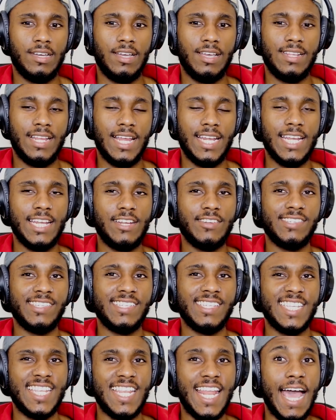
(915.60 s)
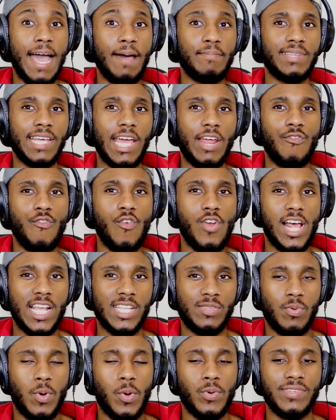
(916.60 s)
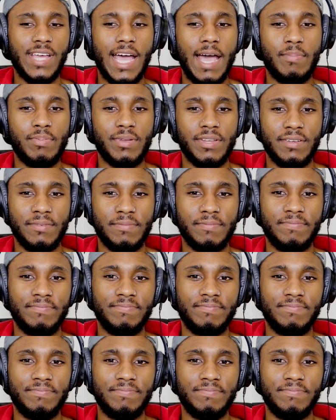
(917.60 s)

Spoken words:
It's like they just snapped and realized what was happening.